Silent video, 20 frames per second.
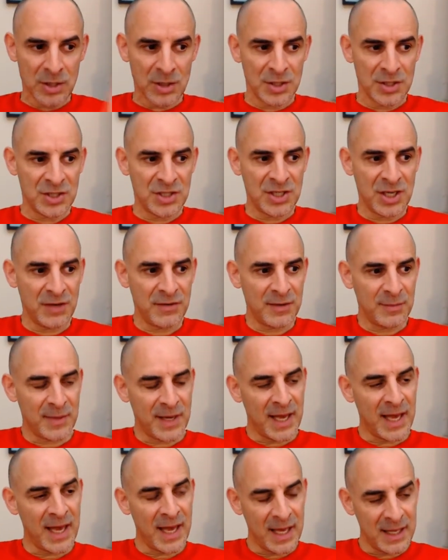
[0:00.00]
shaving my
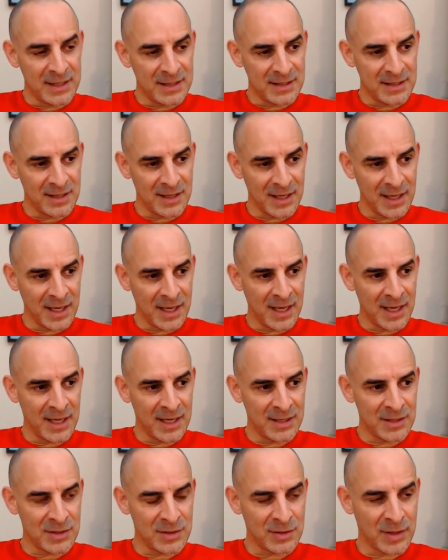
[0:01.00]
head,
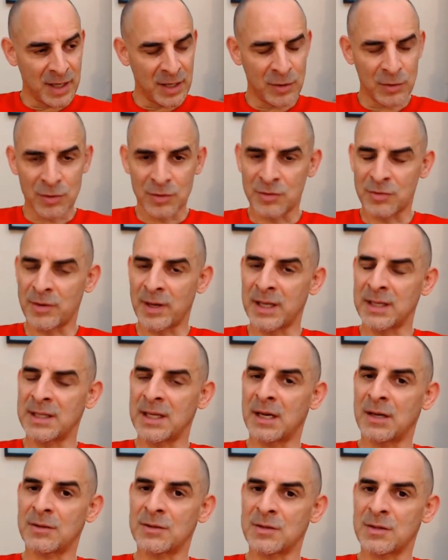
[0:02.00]
and so I couldn't write
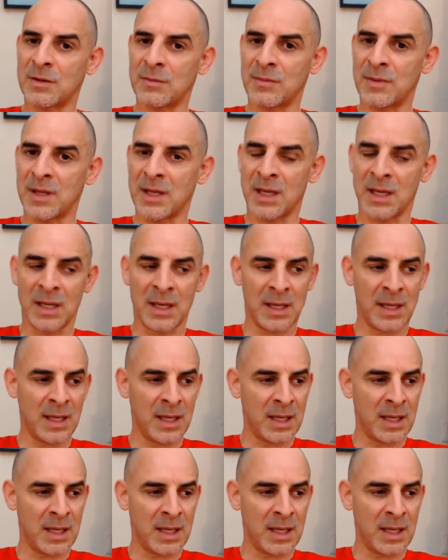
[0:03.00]
down something,